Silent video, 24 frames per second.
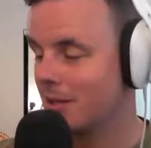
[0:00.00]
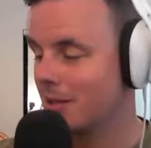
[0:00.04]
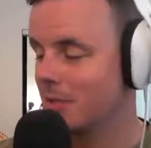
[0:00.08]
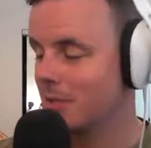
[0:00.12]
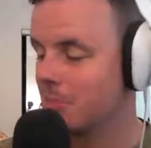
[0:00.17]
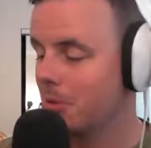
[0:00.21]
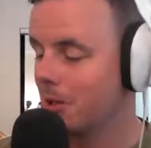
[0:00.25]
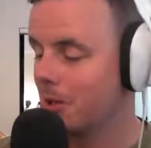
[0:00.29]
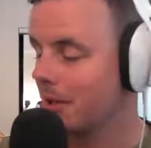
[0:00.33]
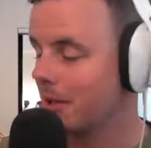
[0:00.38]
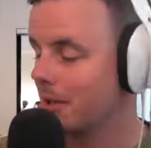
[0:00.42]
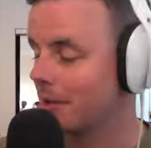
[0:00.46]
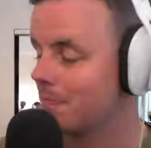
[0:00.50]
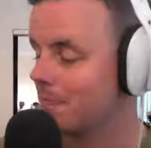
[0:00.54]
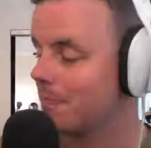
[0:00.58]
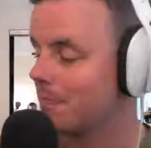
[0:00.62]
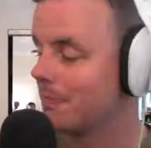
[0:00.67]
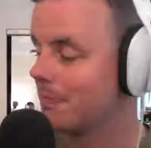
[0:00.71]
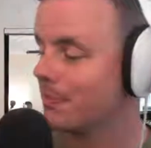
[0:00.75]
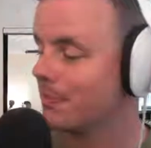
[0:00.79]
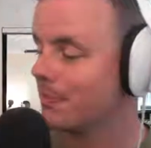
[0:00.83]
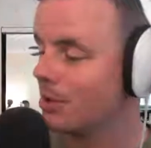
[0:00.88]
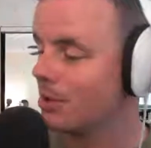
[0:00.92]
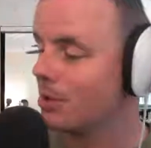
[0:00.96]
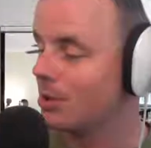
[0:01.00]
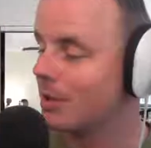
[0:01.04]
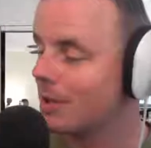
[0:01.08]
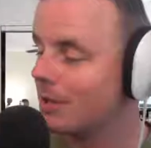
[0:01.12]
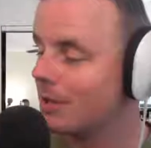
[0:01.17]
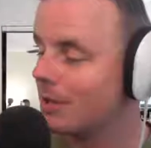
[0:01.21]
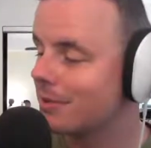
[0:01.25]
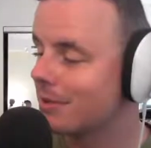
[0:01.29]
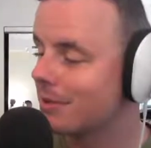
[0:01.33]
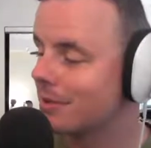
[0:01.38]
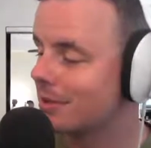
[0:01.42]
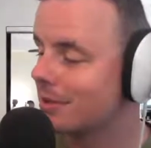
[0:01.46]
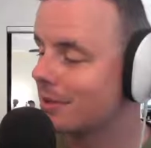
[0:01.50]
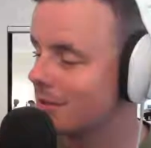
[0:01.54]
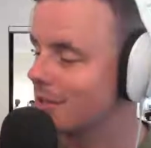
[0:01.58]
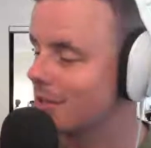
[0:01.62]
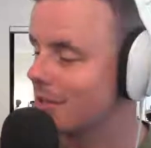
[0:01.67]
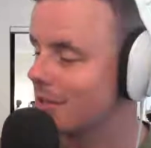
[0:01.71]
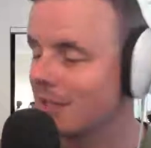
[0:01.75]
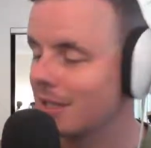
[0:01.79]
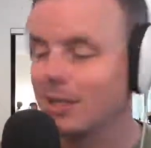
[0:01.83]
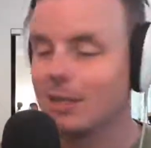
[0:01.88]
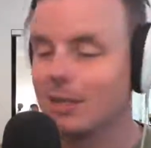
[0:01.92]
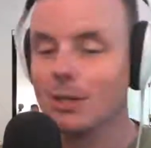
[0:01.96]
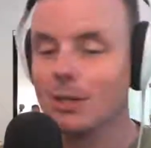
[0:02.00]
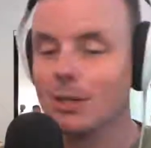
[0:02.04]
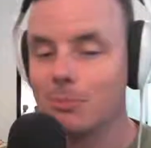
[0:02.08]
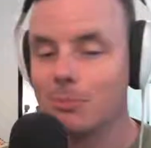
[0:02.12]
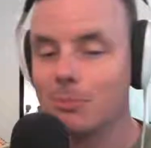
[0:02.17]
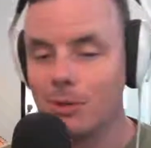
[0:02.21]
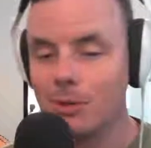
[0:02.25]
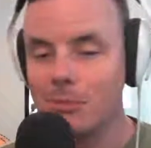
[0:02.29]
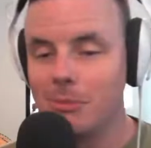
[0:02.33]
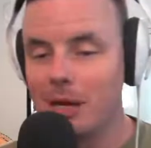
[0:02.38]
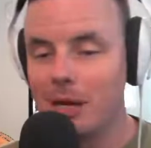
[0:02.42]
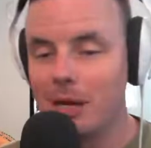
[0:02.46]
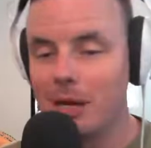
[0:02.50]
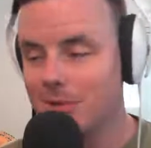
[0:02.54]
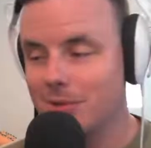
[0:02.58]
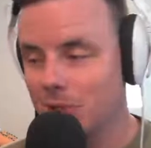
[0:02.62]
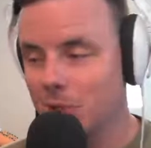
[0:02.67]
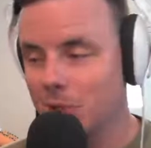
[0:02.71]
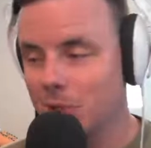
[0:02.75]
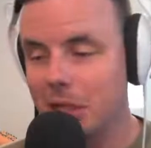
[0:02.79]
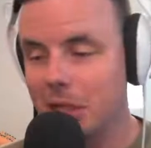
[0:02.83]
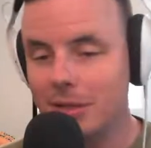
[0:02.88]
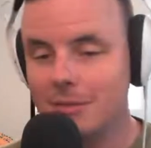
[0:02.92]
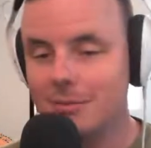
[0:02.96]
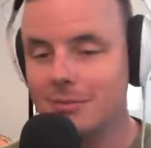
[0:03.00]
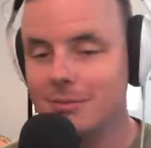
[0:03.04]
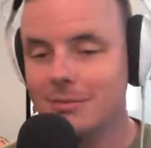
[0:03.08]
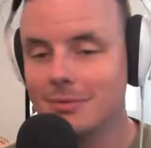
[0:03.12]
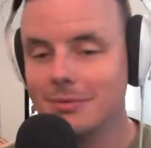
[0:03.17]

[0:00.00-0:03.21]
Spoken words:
to your bike, you could even stick a GoPro mount to it,